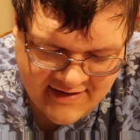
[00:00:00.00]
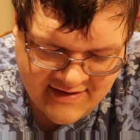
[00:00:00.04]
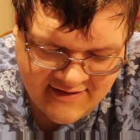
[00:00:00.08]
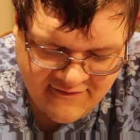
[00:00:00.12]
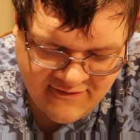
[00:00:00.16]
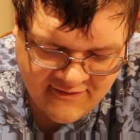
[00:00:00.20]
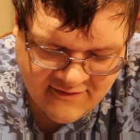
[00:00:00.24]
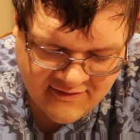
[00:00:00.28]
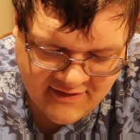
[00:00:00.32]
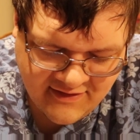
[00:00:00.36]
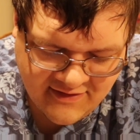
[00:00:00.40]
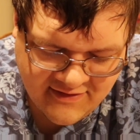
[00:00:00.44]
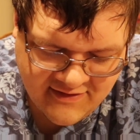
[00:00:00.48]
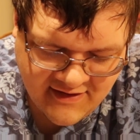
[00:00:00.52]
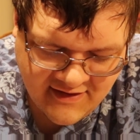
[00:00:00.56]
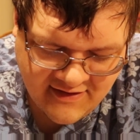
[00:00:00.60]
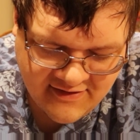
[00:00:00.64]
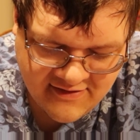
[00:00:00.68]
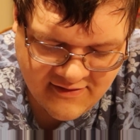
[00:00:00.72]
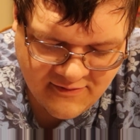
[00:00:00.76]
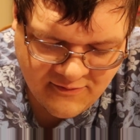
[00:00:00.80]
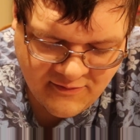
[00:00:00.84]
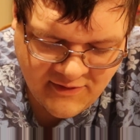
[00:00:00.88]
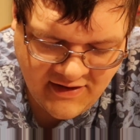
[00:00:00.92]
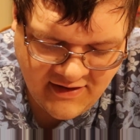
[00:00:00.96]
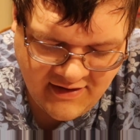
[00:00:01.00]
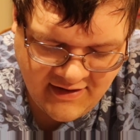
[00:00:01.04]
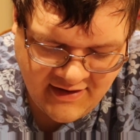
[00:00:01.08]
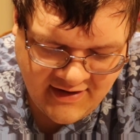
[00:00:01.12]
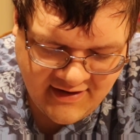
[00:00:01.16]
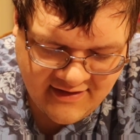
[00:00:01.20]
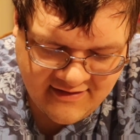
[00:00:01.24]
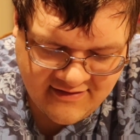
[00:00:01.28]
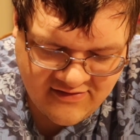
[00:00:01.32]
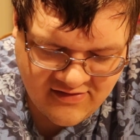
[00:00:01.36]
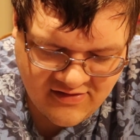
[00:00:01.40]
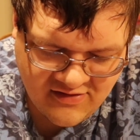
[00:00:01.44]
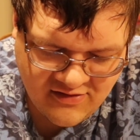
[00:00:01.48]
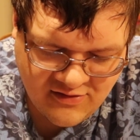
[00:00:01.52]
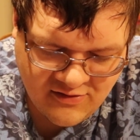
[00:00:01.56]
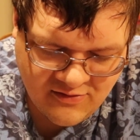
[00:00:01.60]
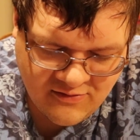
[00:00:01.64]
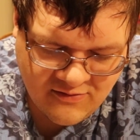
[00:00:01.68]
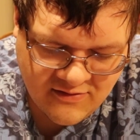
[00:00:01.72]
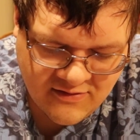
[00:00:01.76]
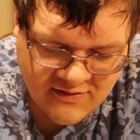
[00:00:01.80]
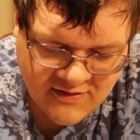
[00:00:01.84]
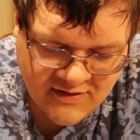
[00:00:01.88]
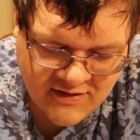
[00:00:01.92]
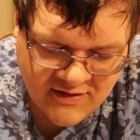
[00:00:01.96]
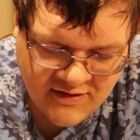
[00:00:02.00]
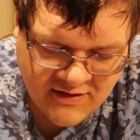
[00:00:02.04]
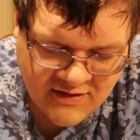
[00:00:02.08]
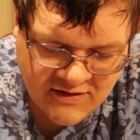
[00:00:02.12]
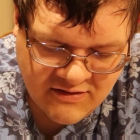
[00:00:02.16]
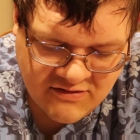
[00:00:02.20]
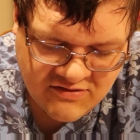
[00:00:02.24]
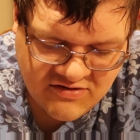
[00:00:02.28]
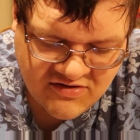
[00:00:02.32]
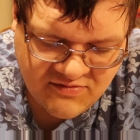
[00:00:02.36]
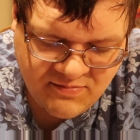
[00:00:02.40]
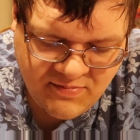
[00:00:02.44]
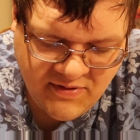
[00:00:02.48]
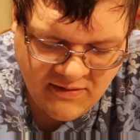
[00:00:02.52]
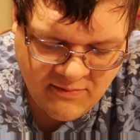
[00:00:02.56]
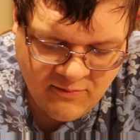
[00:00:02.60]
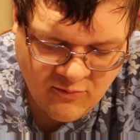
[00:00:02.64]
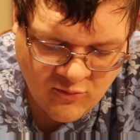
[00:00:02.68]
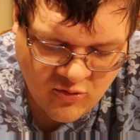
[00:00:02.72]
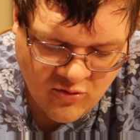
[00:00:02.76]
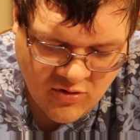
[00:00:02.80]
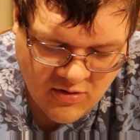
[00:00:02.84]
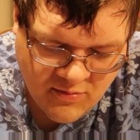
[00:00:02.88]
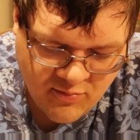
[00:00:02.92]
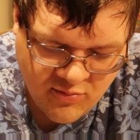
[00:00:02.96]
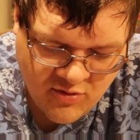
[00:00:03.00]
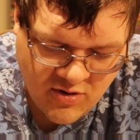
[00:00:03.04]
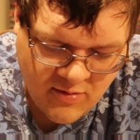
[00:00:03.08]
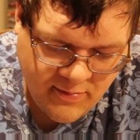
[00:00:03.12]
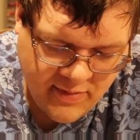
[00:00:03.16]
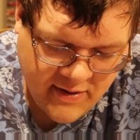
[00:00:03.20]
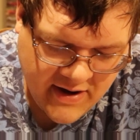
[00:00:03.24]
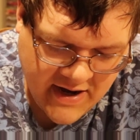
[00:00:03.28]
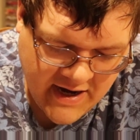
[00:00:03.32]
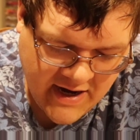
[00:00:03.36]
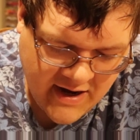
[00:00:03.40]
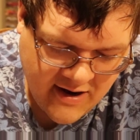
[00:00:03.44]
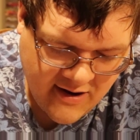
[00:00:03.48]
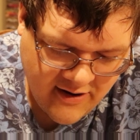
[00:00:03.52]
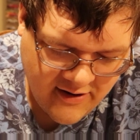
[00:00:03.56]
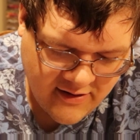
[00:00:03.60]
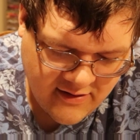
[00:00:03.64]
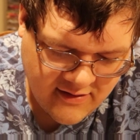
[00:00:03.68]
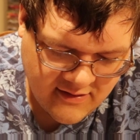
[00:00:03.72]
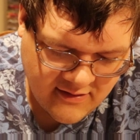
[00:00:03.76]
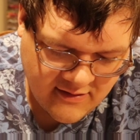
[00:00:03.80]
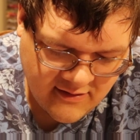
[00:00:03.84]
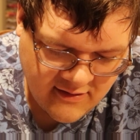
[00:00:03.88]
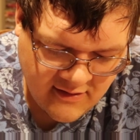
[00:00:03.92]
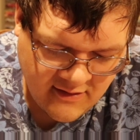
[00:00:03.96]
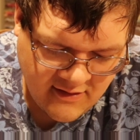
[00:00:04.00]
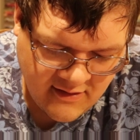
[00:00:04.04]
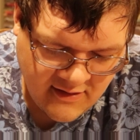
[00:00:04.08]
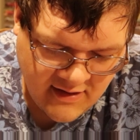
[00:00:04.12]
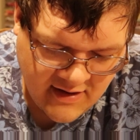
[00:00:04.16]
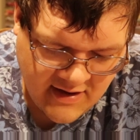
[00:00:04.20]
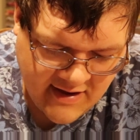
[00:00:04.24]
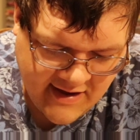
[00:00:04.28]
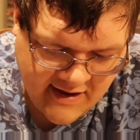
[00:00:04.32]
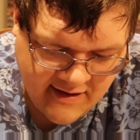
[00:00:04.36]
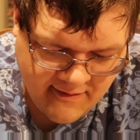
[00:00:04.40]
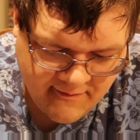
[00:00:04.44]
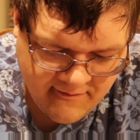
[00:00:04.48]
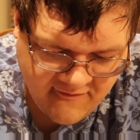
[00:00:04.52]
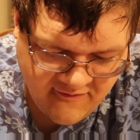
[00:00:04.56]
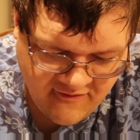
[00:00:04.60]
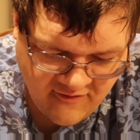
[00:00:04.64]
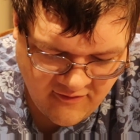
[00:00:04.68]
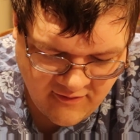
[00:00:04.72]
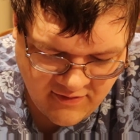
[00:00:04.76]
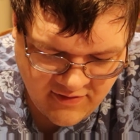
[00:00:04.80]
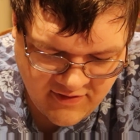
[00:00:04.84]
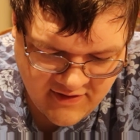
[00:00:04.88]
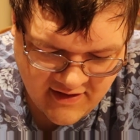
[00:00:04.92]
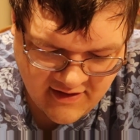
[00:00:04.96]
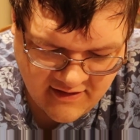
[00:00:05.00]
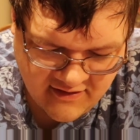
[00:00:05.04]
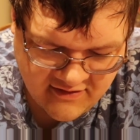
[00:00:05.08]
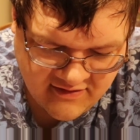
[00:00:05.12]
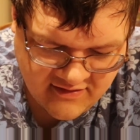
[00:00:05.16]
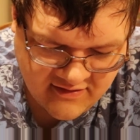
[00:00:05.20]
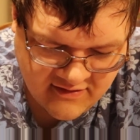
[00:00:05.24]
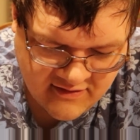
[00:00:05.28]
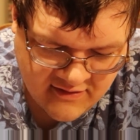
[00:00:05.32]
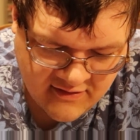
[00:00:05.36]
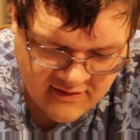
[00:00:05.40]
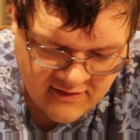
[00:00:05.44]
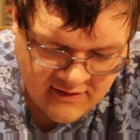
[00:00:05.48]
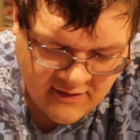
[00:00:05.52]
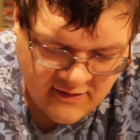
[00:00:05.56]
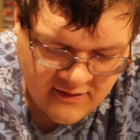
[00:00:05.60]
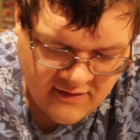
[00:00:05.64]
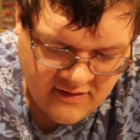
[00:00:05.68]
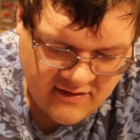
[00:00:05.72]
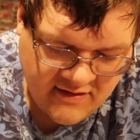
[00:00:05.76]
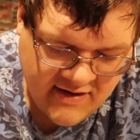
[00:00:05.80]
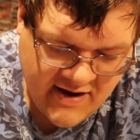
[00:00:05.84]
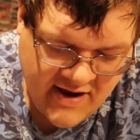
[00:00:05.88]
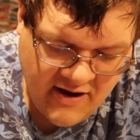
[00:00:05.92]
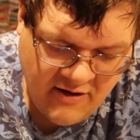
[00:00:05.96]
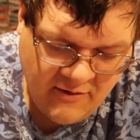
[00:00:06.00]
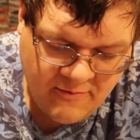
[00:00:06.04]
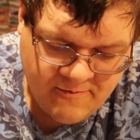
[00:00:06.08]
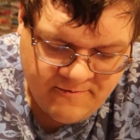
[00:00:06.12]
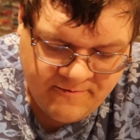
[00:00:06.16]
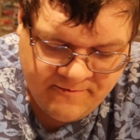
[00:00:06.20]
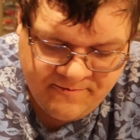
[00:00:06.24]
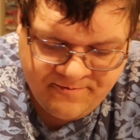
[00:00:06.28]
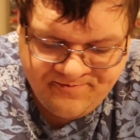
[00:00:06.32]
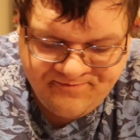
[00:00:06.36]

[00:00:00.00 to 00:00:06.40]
I definitely think that we need to just be more prepared um, for things. Now,